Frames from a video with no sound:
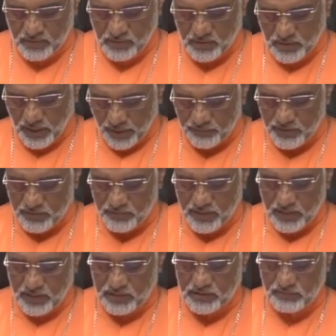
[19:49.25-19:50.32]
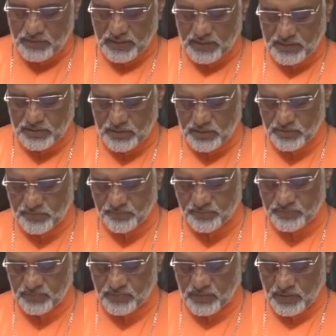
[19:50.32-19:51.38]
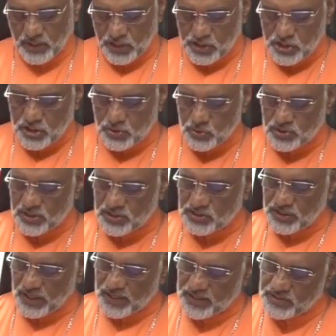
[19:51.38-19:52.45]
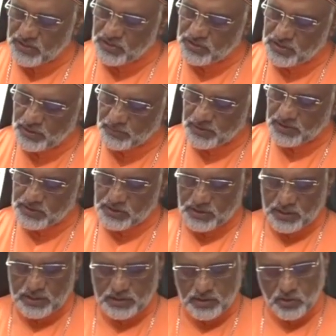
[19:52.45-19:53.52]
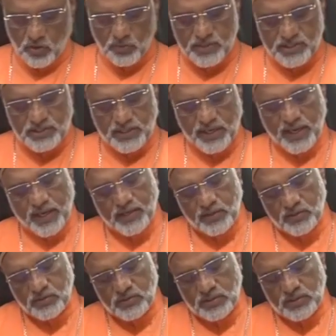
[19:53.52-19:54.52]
Everywhere in the world, issues and challenges emerging in the global scenario